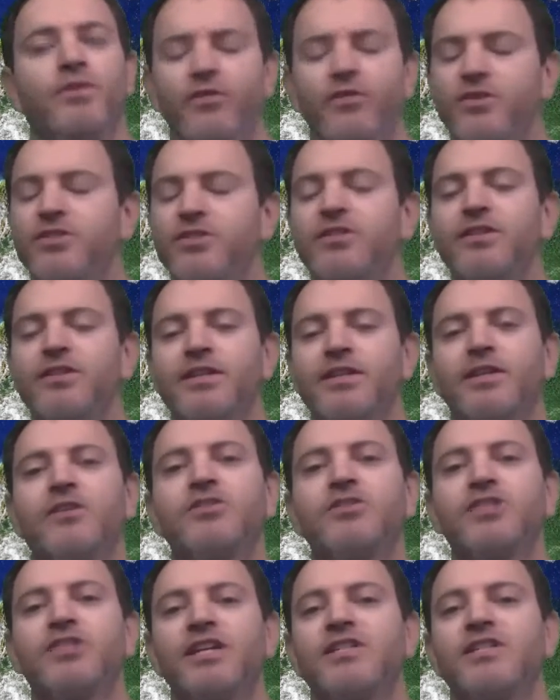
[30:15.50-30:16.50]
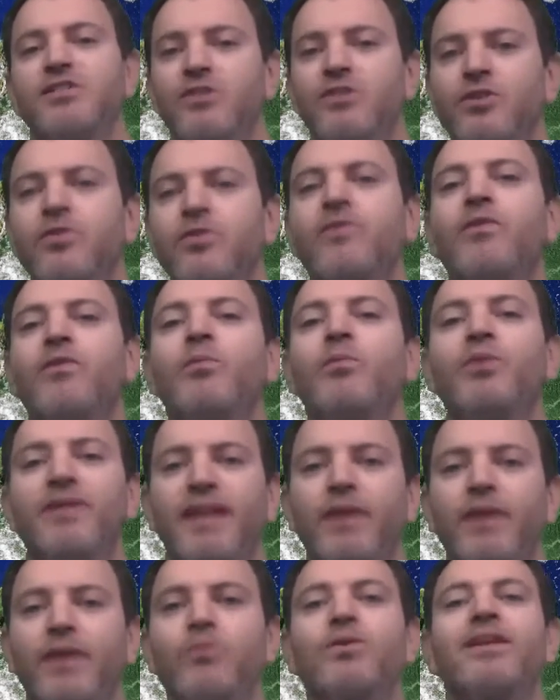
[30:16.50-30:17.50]
still here, chances are you have a book
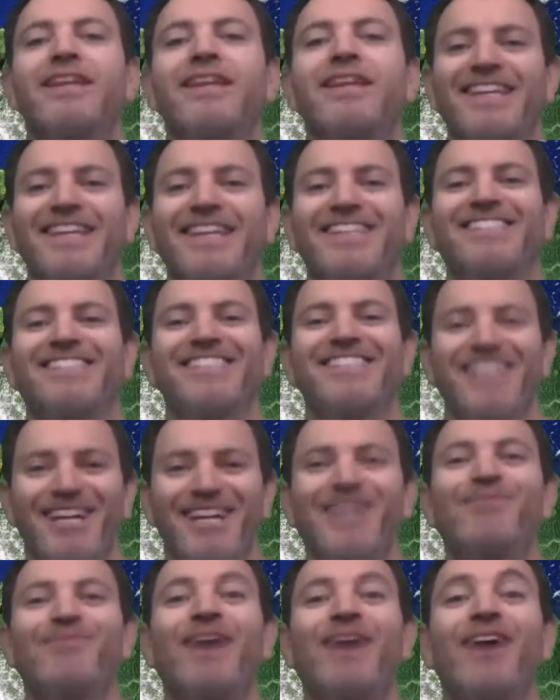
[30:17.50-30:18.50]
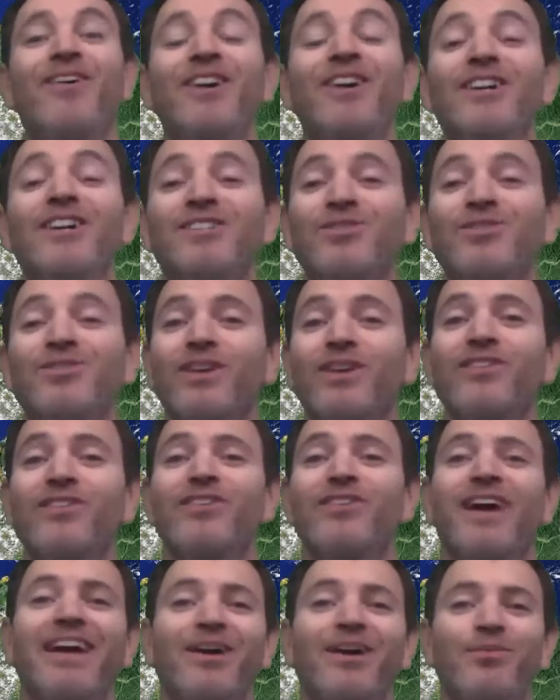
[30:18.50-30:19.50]
that really needs to come out. So whether
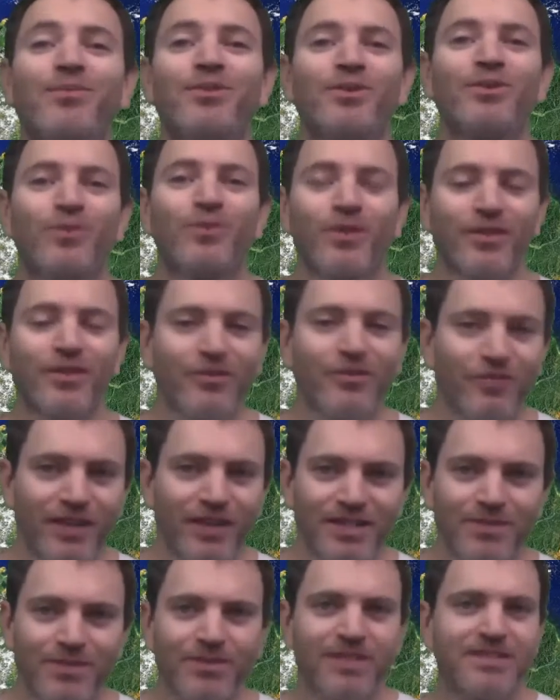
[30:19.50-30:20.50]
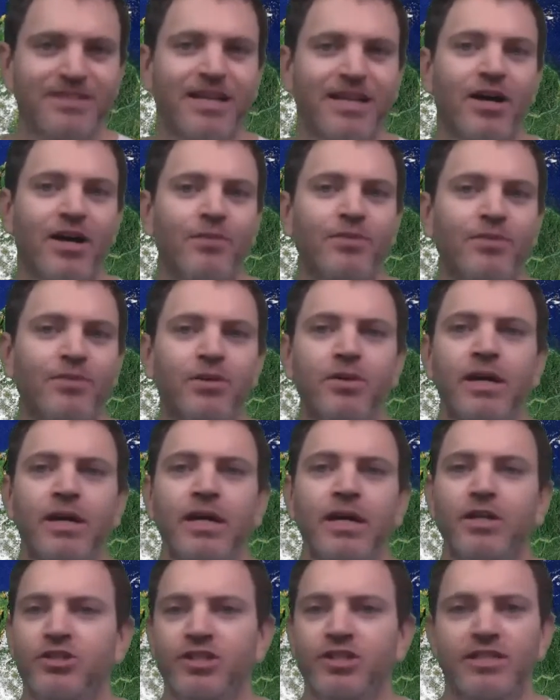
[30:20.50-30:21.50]
I help you or whether you find somebody else to help you,
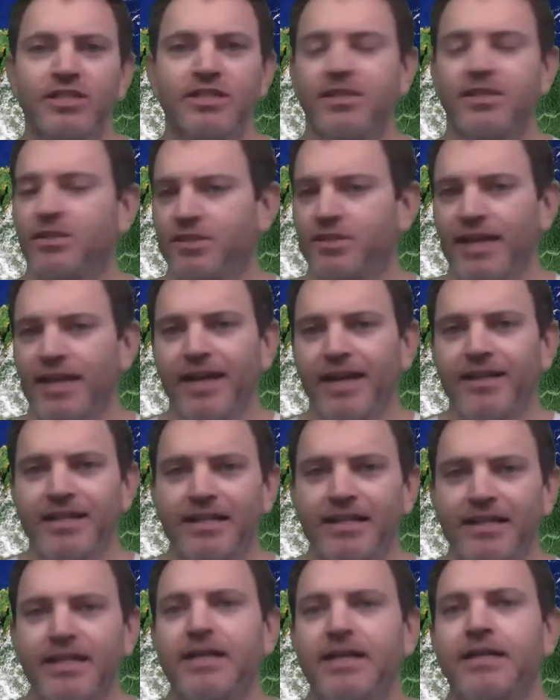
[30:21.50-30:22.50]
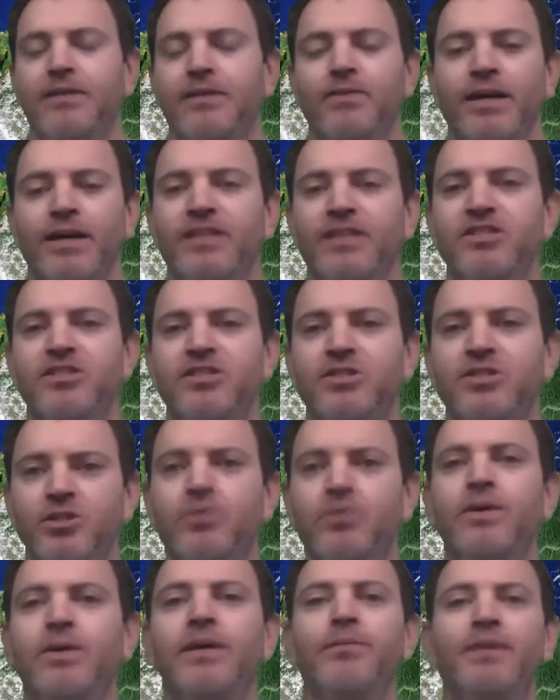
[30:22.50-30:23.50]
just get it done, right? Just do
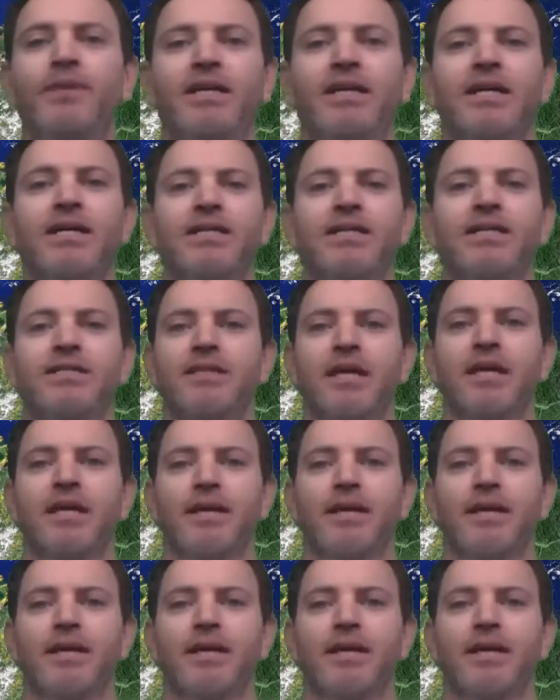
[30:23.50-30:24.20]
it, because